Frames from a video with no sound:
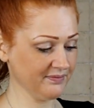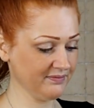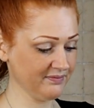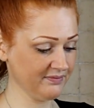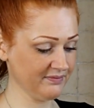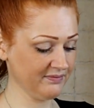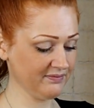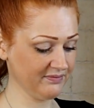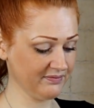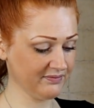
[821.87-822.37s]

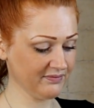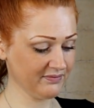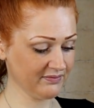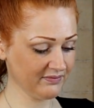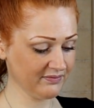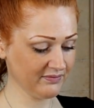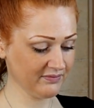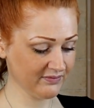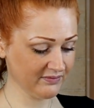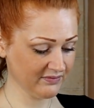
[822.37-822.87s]

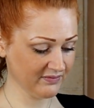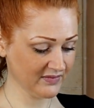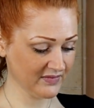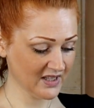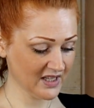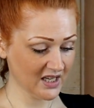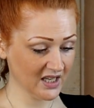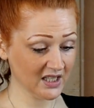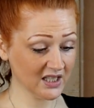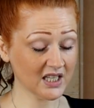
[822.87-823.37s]

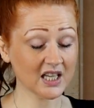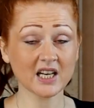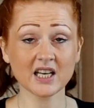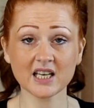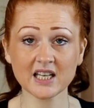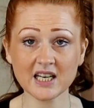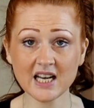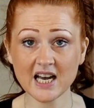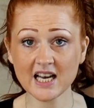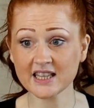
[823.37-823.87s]
And then I'm
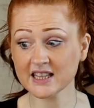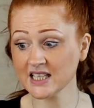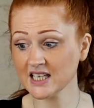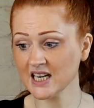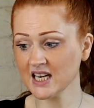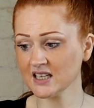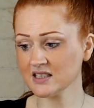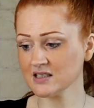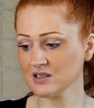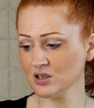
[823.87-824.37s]
going to add the
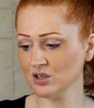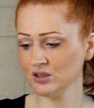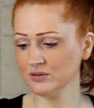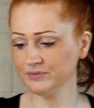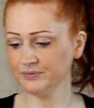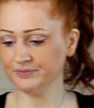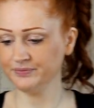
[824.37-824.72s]
next lot.